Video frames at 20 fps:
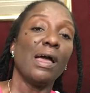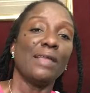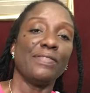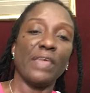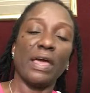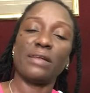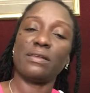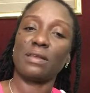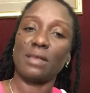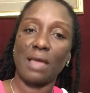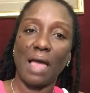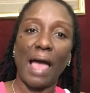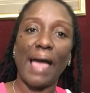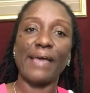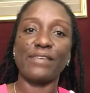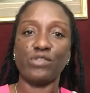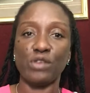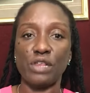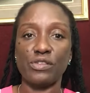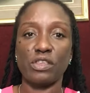then
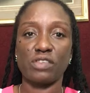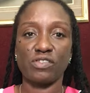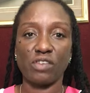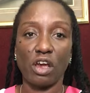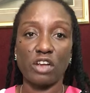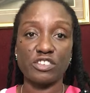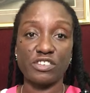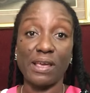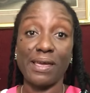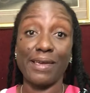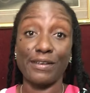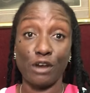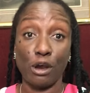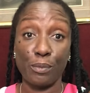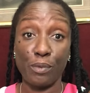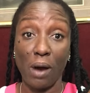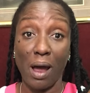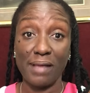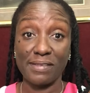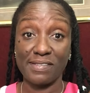guys, you need to start checking your
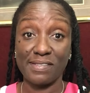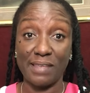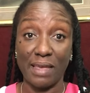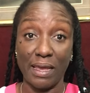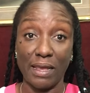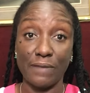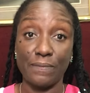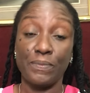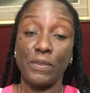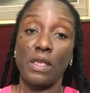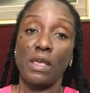prostate,